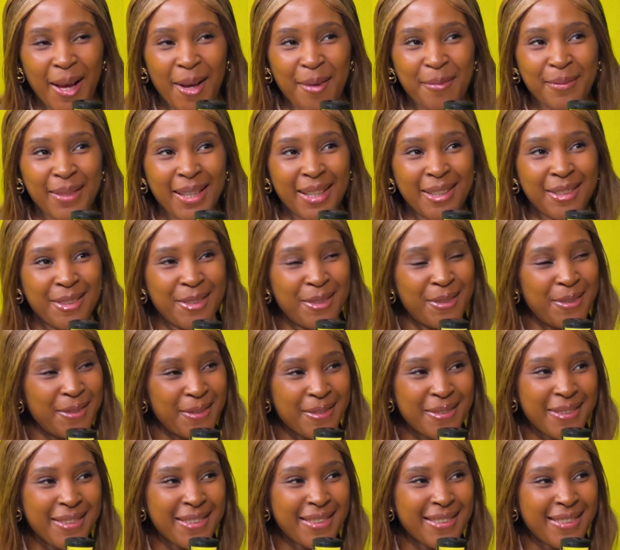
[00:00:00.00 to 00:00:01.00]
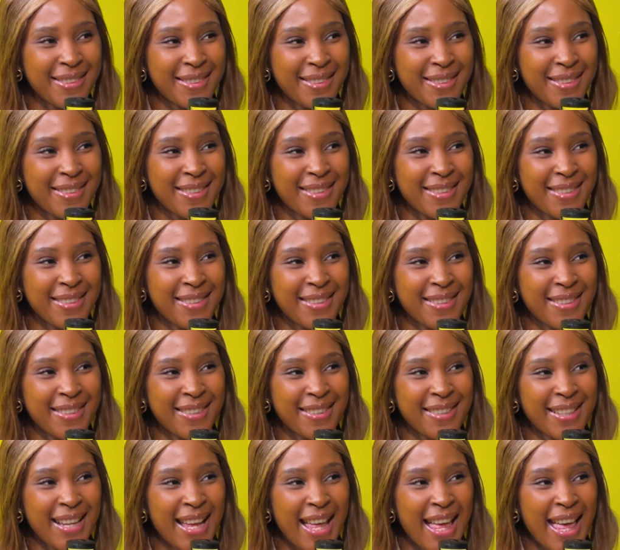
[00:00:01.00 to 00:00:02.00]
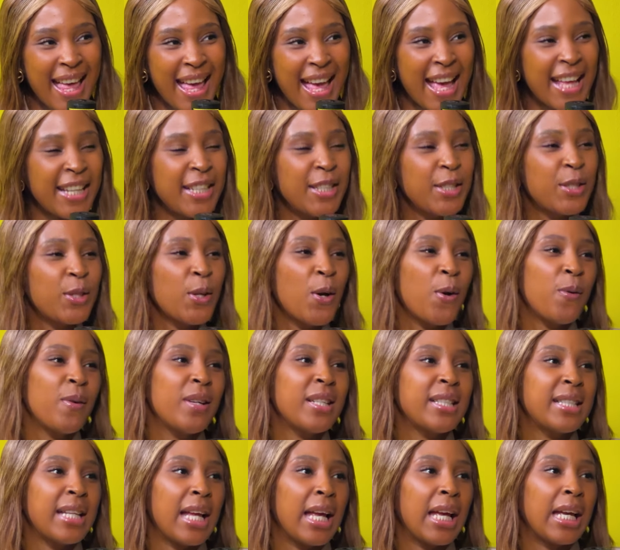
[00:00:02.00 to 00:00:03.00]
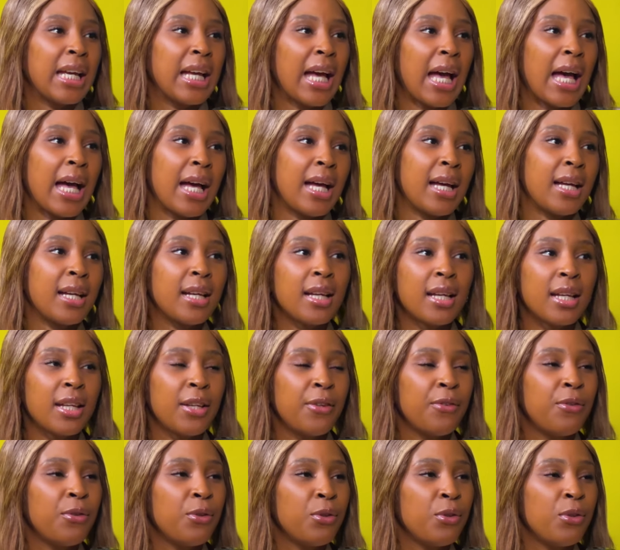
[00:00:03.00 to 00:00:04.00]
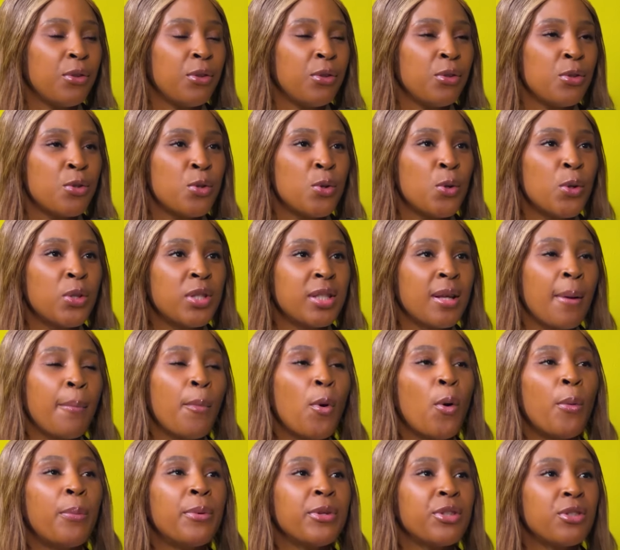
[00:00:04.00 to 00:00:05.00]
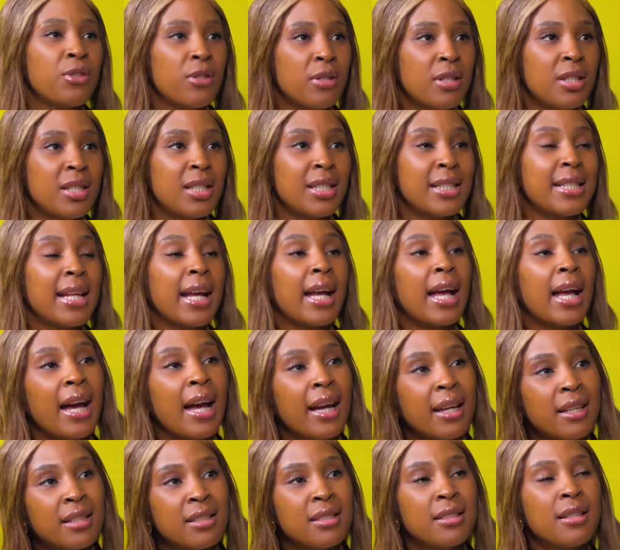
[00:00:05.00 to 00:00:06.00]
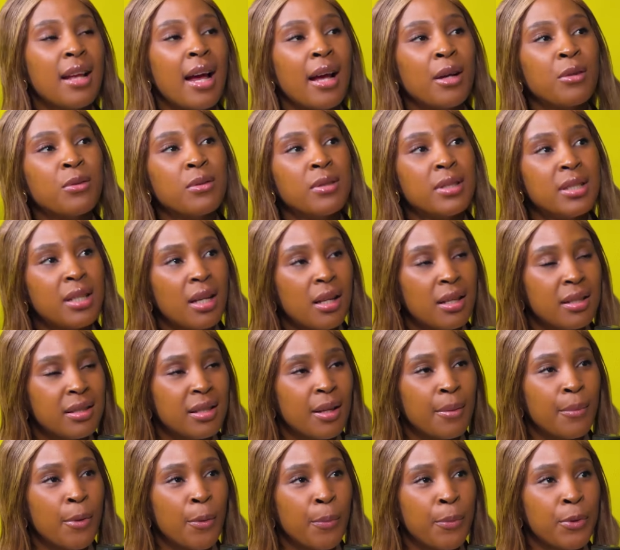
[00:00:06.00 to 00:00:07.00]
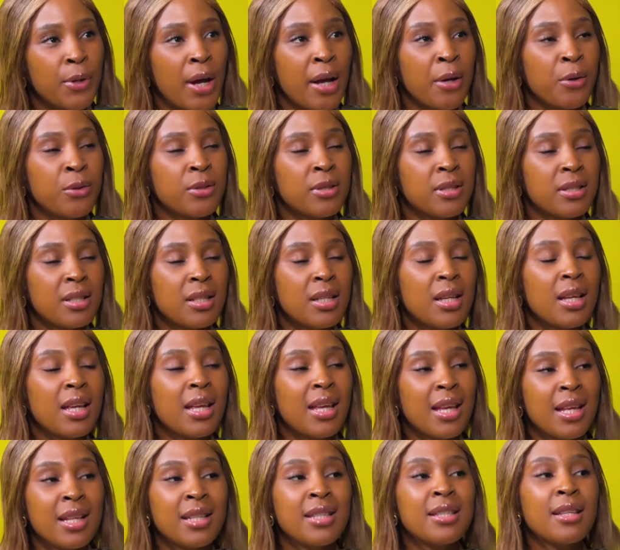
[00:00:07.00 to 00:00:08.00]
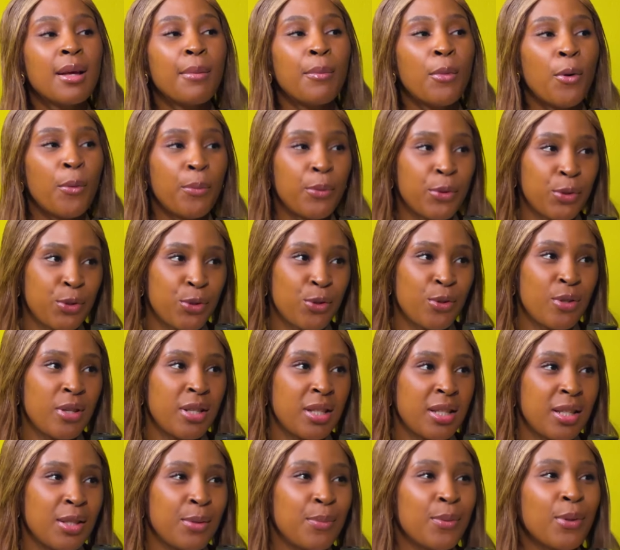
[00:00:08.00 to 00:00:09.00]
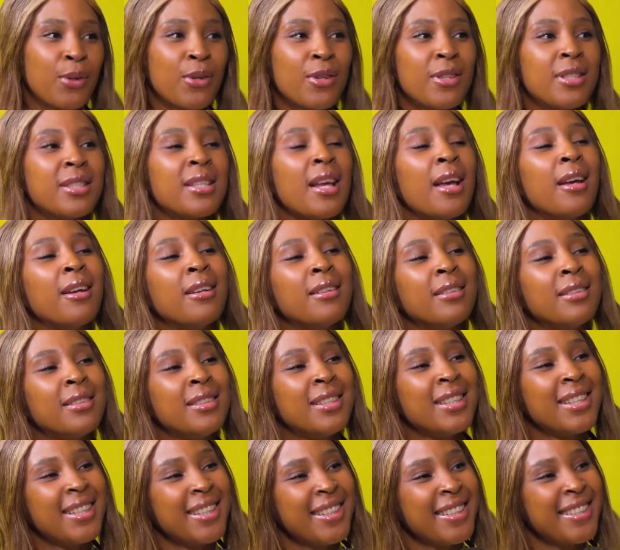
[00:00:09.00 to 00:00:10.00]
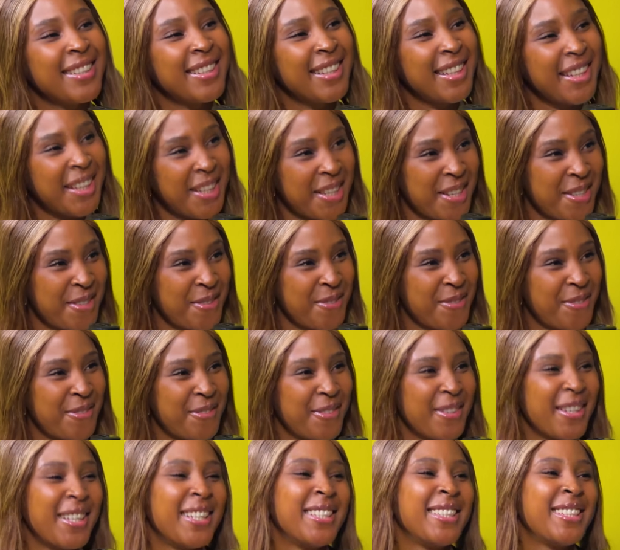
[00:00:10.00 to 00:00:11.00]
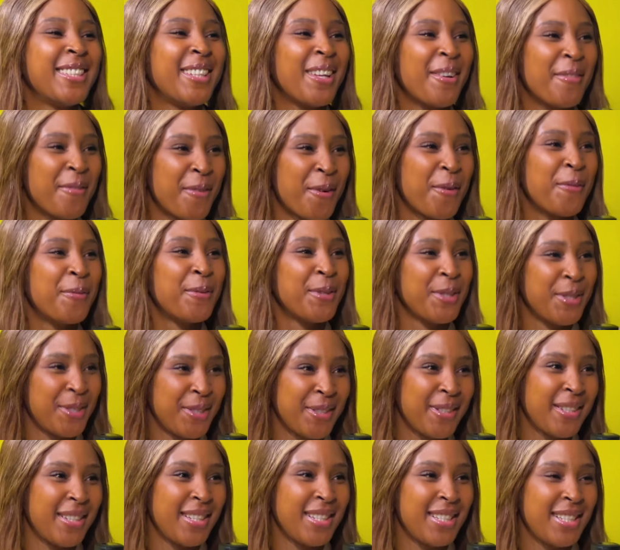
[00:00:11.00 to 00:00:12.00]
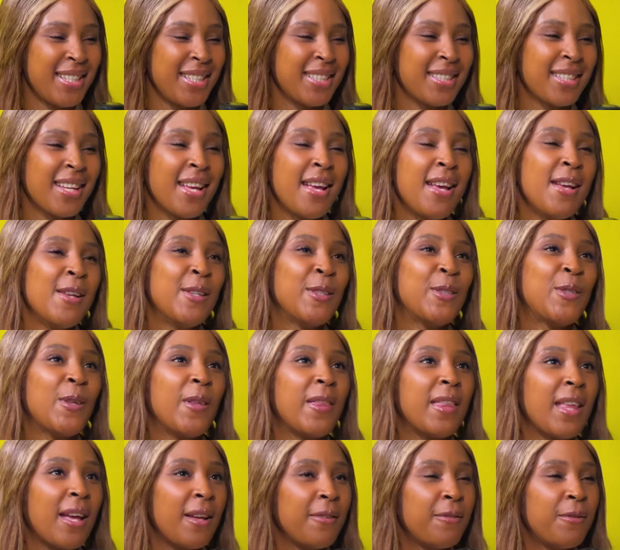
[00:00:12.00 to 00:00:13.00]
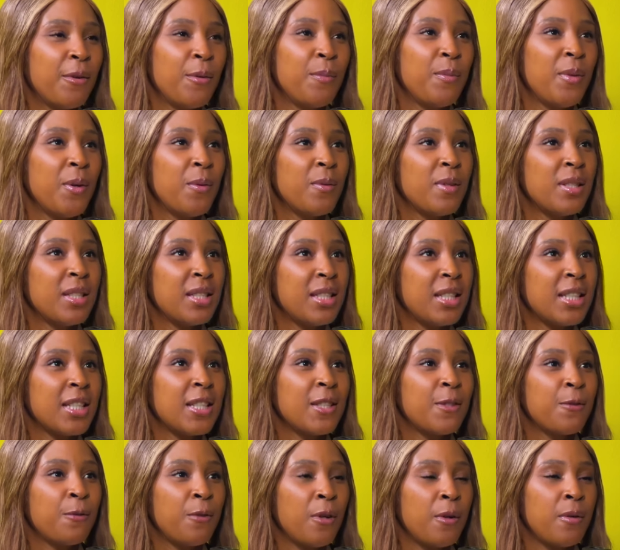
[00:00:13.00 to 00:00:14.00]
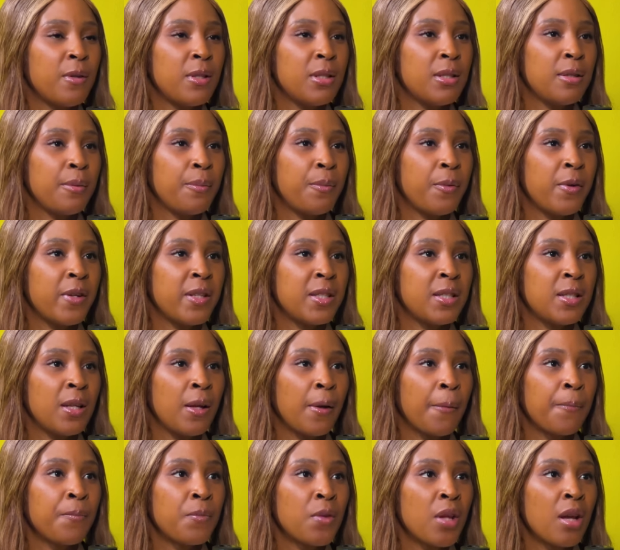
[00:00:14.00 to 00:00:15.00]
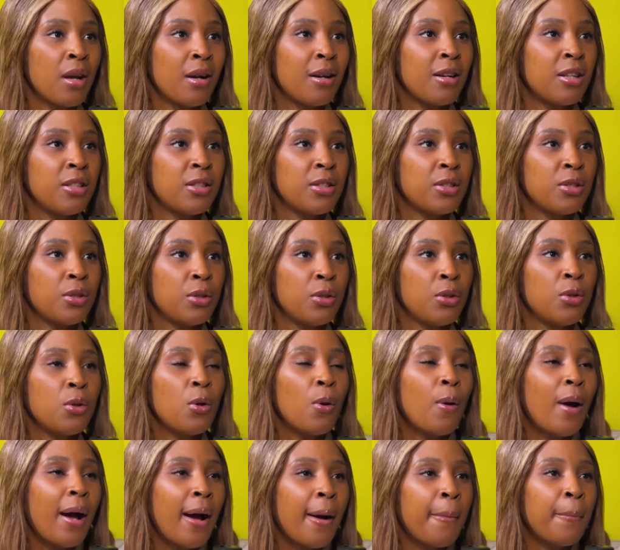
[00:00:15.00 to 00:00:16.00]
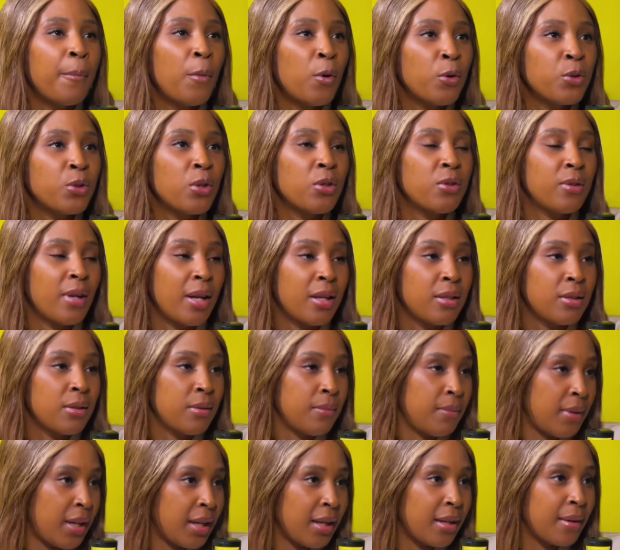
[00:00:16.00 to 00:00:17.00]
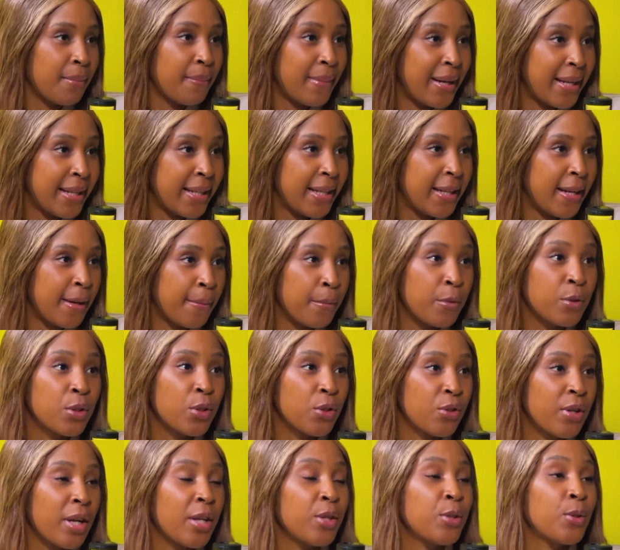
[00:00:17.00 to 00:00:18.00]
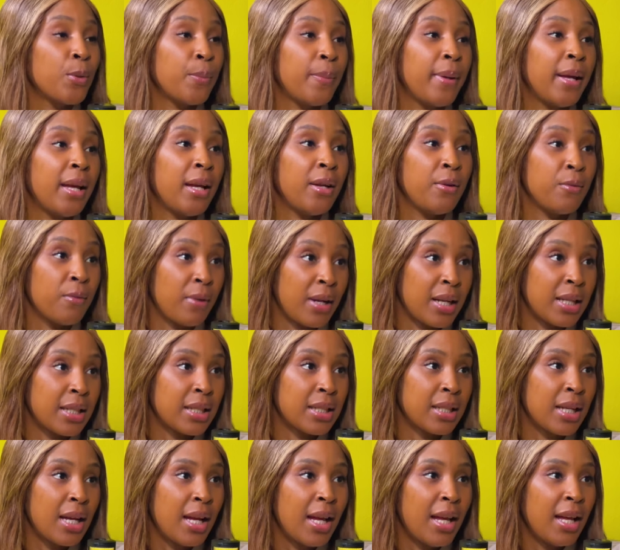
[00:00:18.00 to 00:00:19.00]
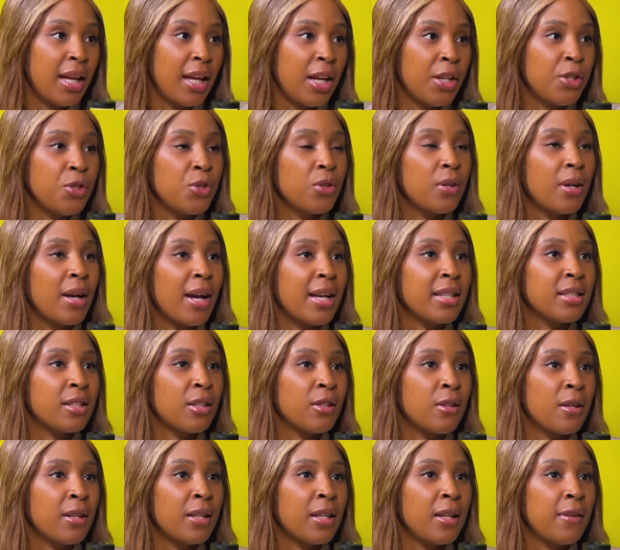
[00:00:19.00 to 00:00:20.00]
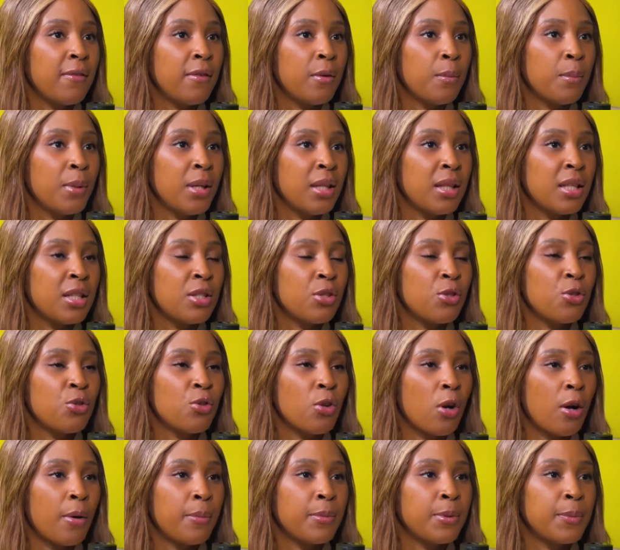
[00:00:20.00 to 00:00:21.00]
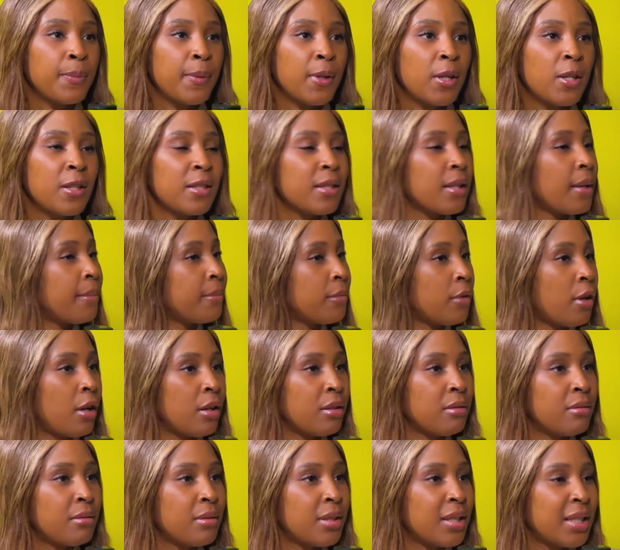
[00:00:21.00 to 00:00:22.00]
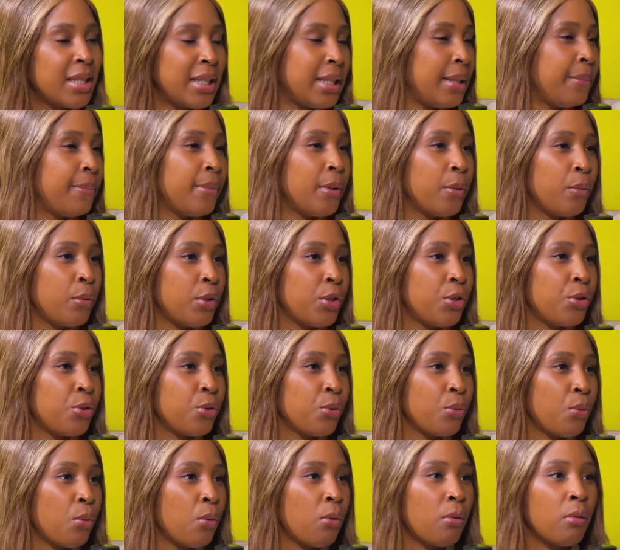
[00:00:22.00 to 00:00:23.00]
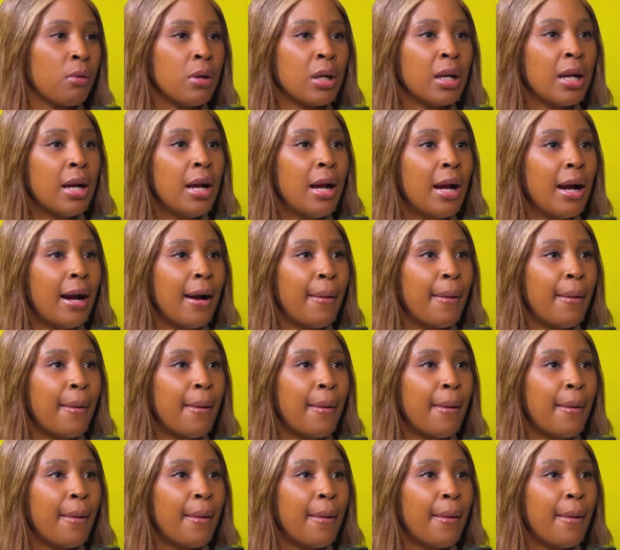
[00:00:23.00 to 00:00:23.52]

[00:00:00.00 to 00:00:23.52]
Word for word: I'm like, dude. And it's always like, ah, if you you know some opportunities, I could I could tell some I didn't get some opportunities because I didn't give mm. some opportunities. Mm. So that for me was just very depressing because you know I'm also trying to make money. I'm also mm. trying to pay rent, mm-hmm. and you guys are not giving me these jobs because I'm not sleeping with you, or mm.